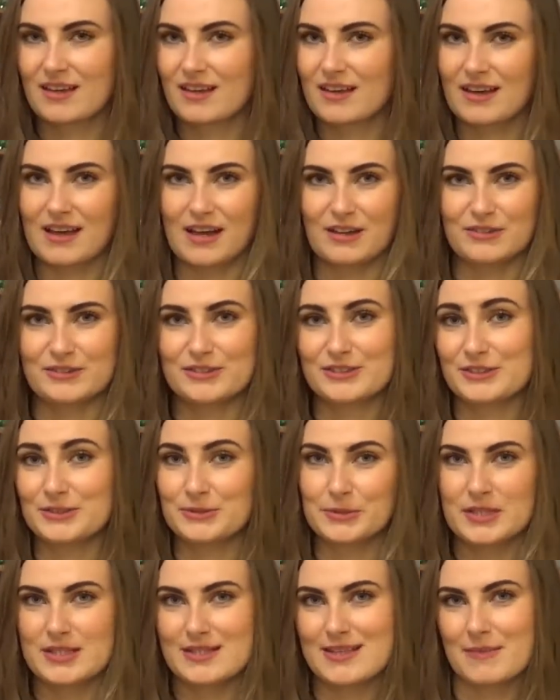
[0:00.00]
How to
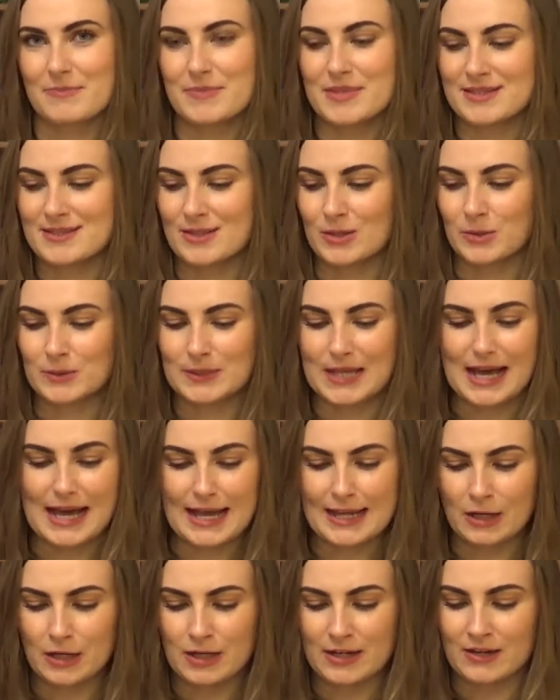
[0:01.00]
do this episode? I
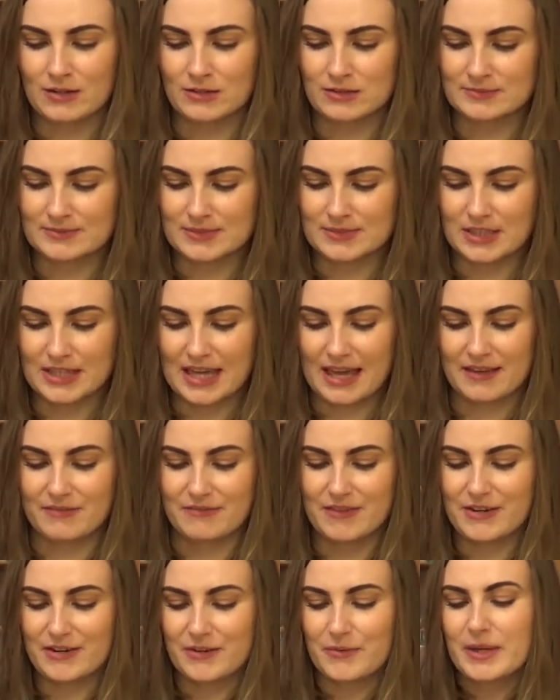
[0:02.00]
don't know. Okay,
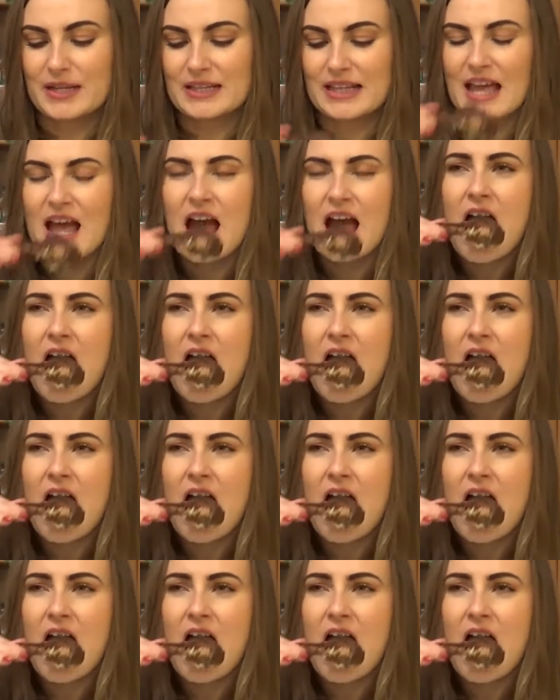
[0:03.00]
very quickly.